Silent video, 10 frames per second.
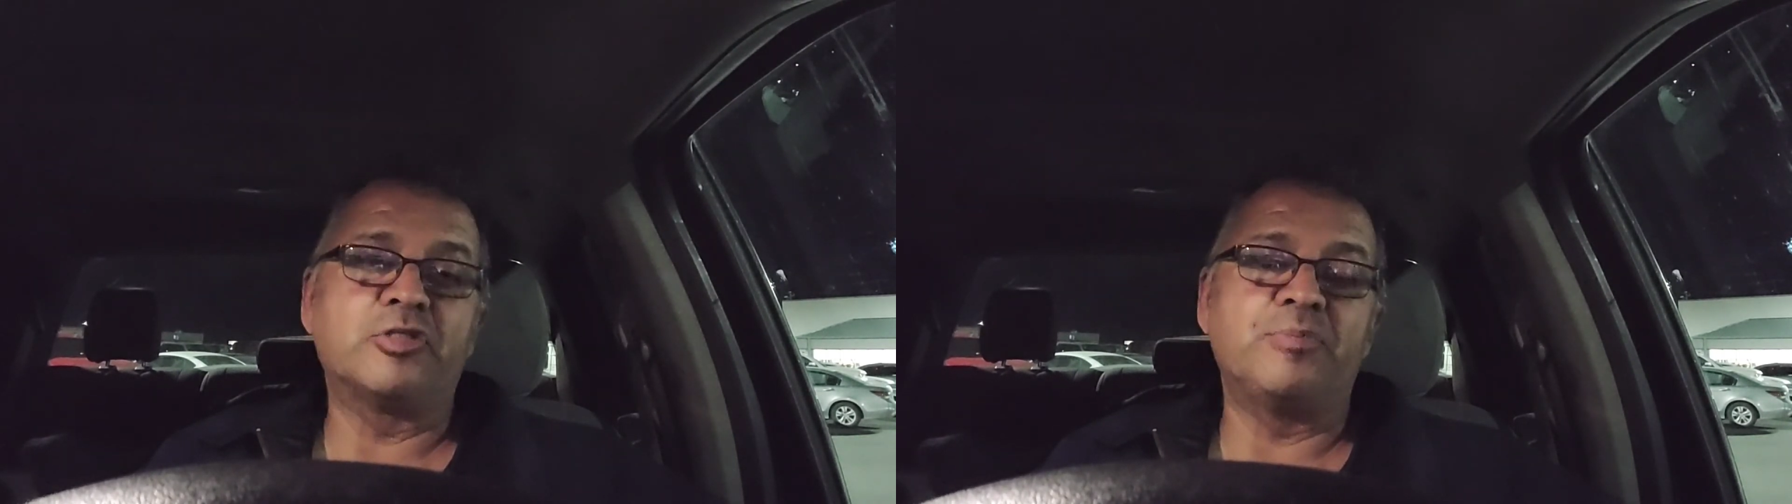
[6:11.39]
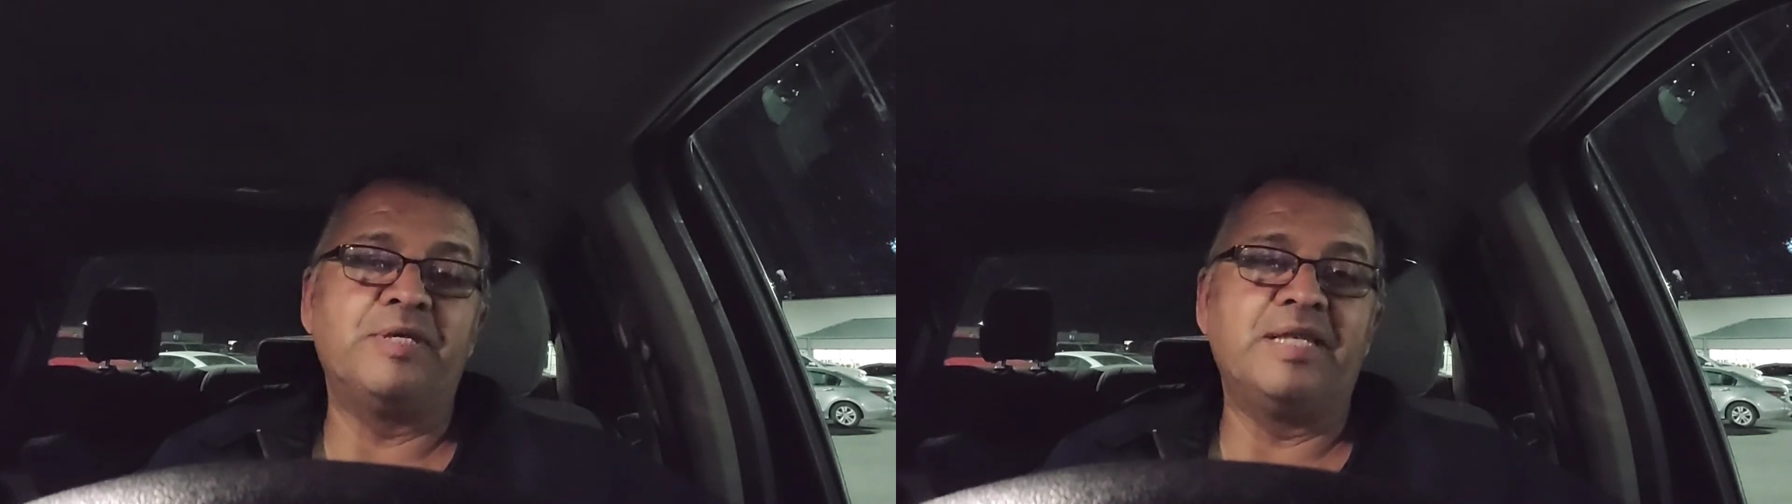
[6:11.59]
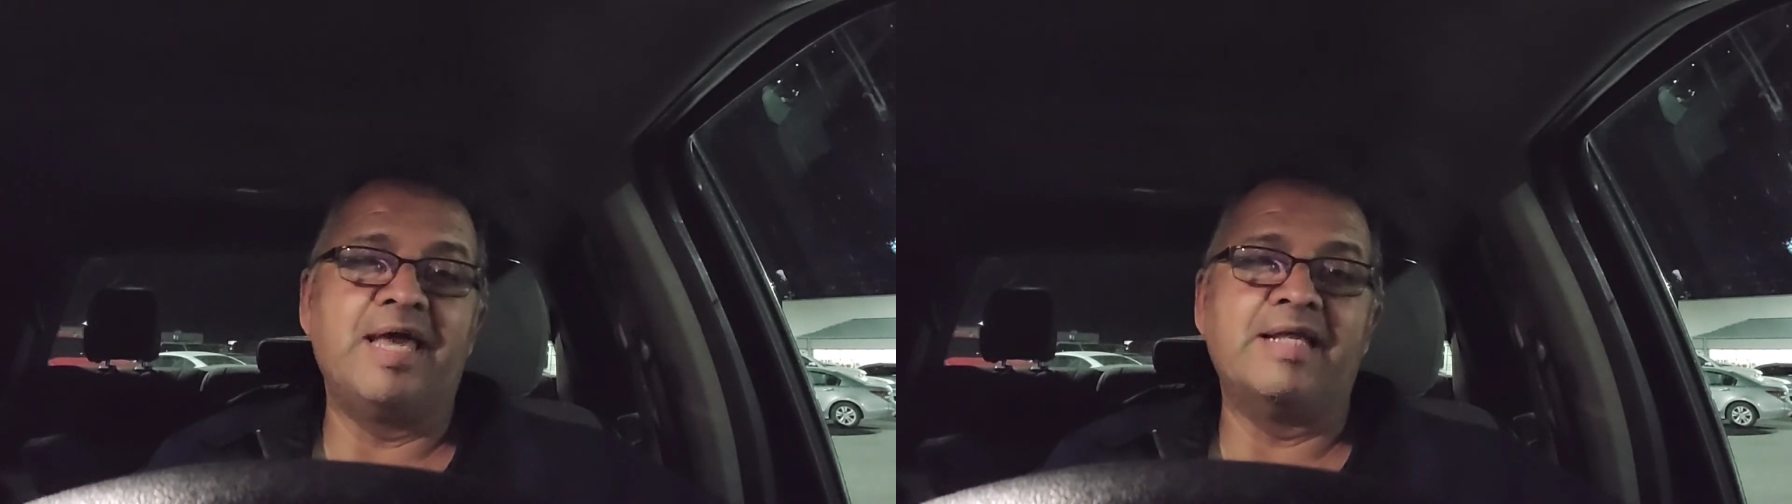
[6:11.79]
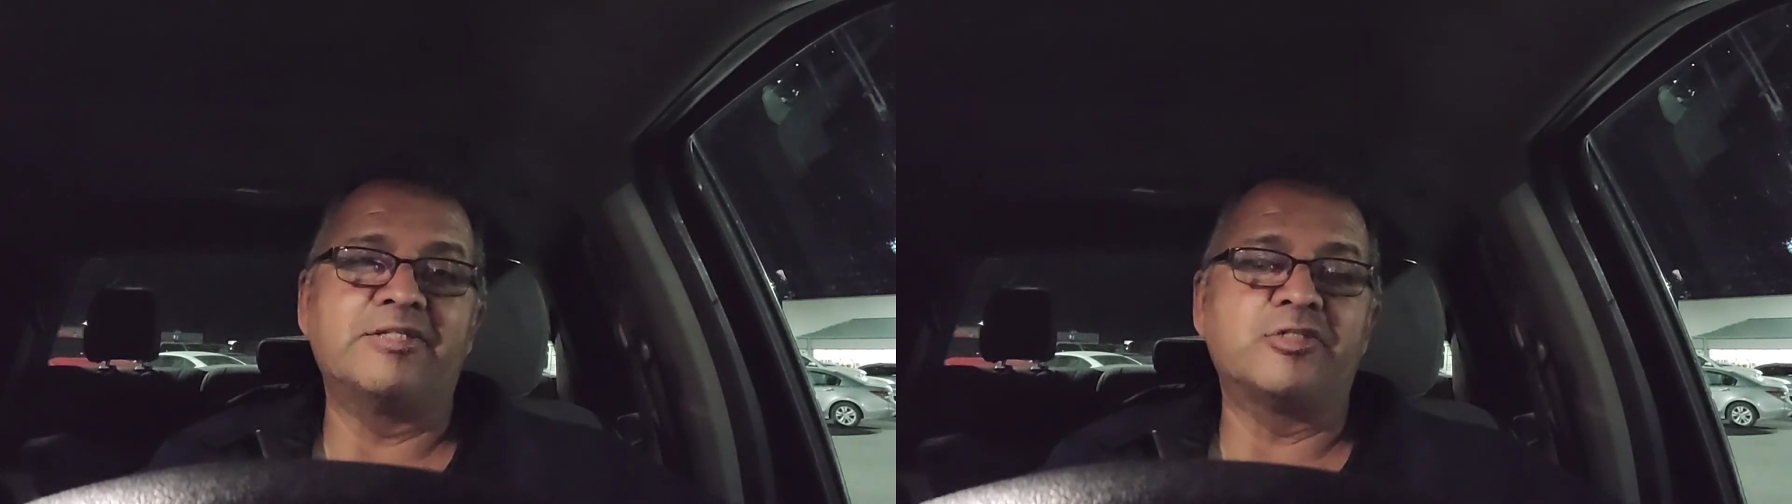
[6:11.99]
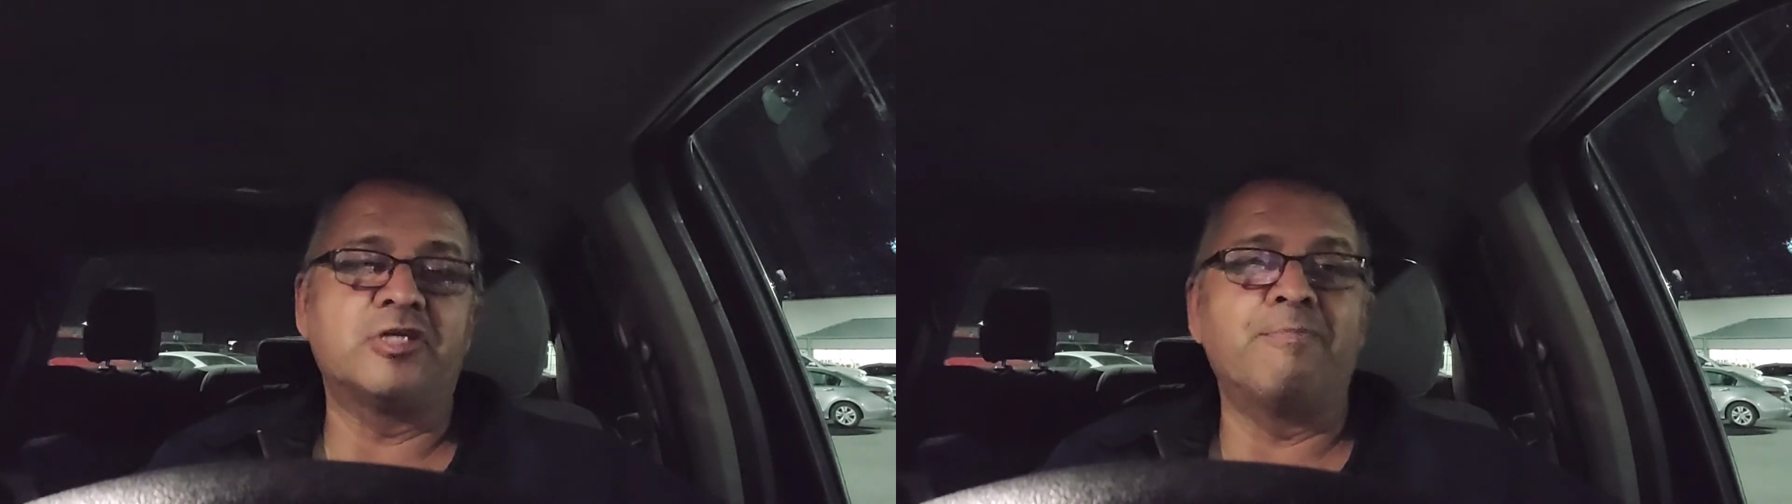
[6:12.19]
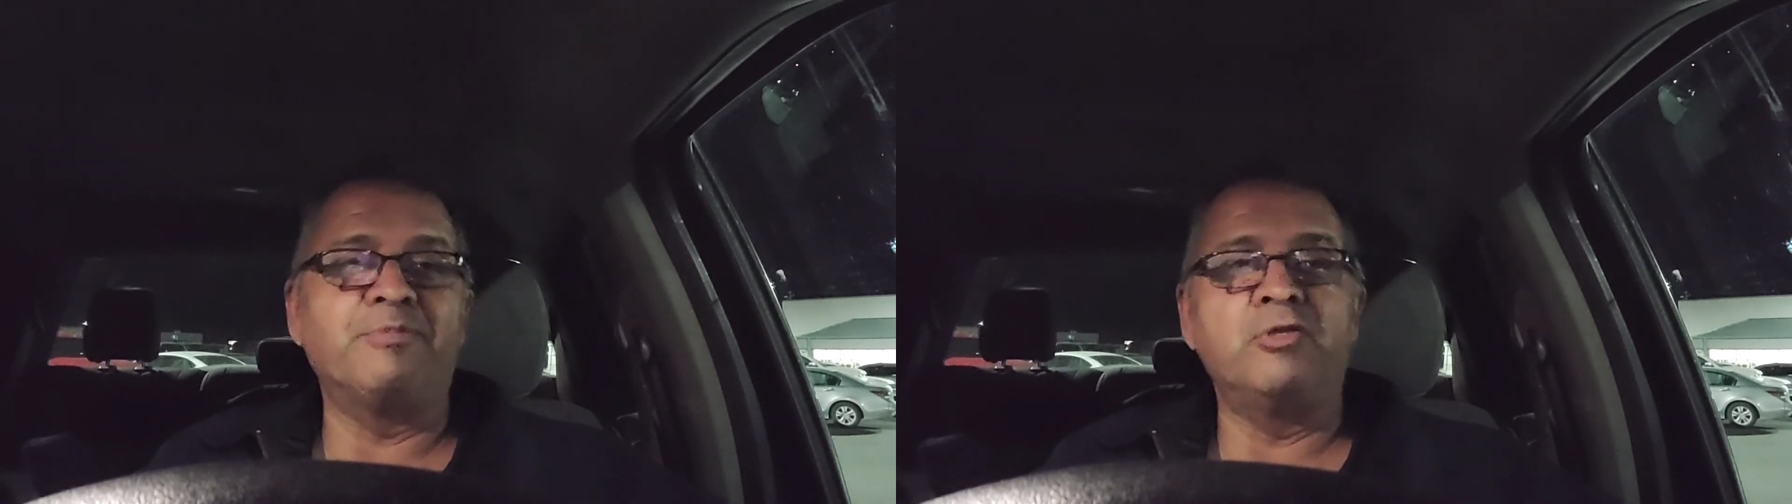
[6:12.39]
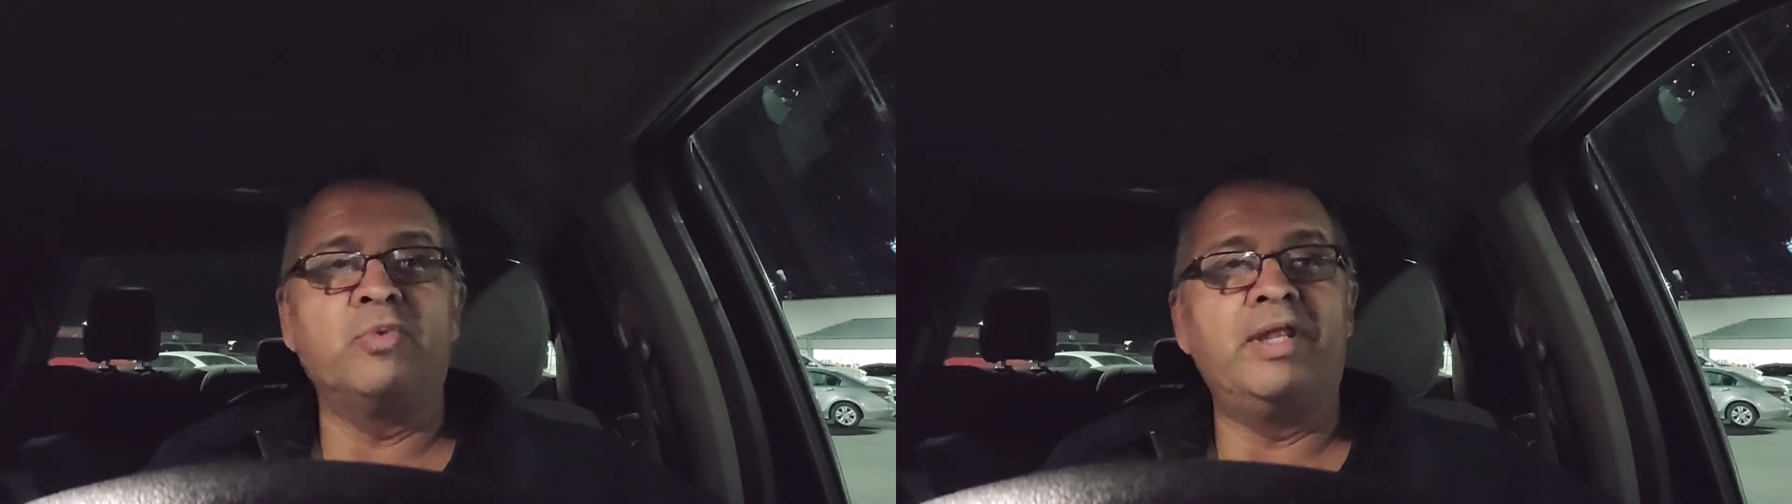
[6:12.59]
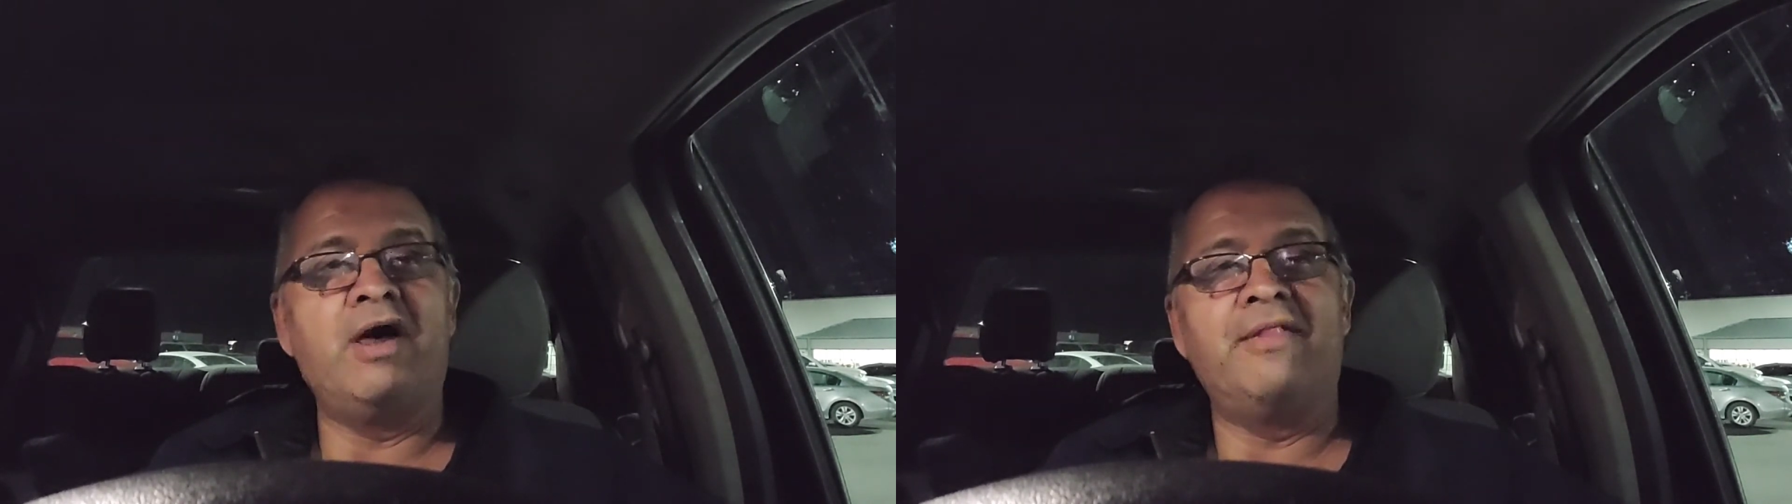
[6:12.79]
to me like something
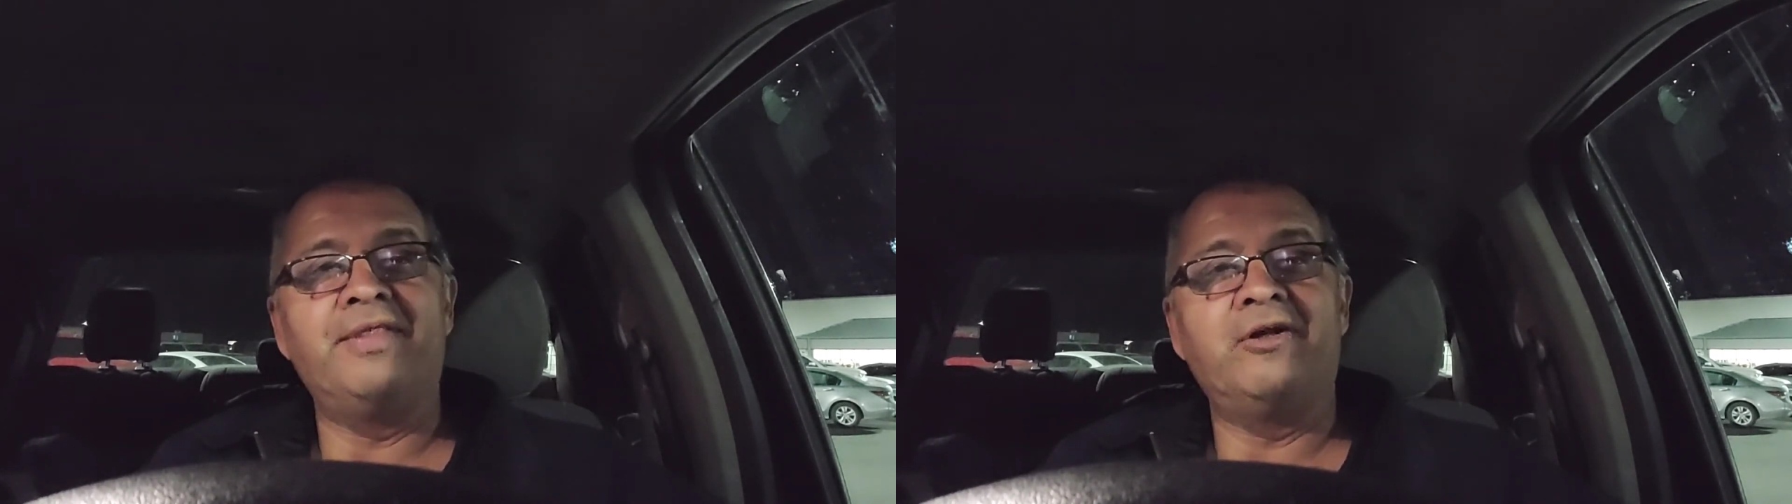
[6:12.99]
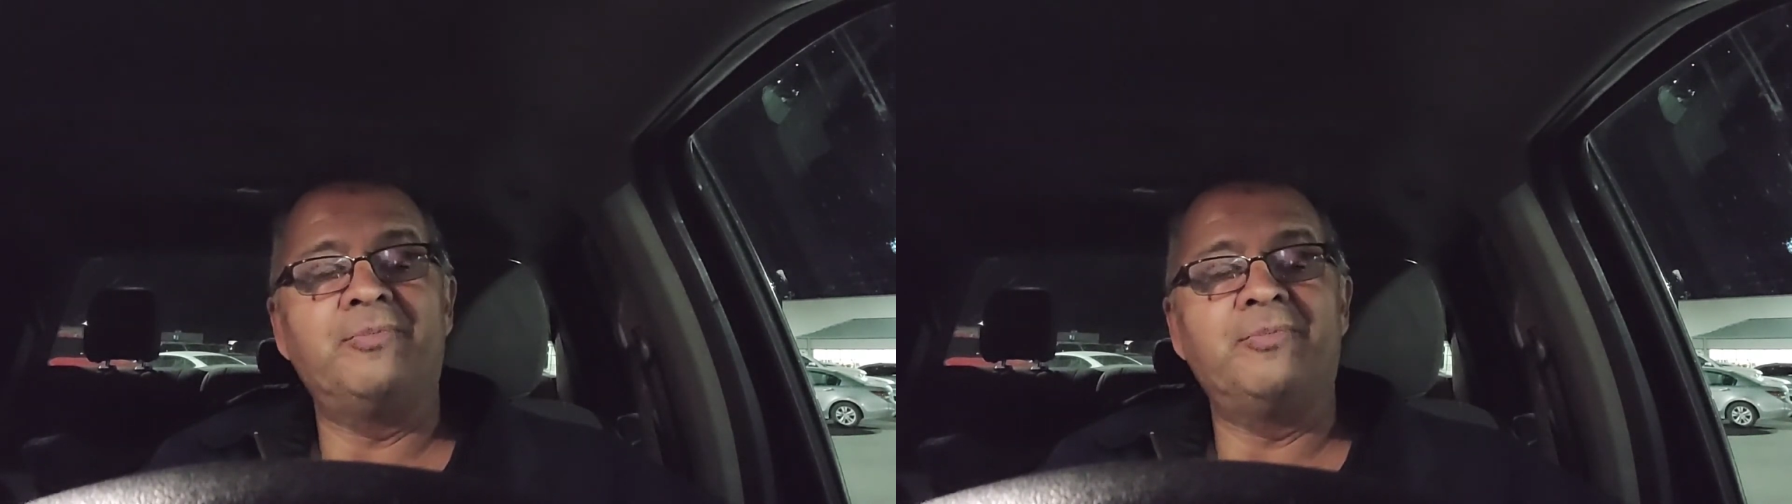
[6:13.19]
went on there,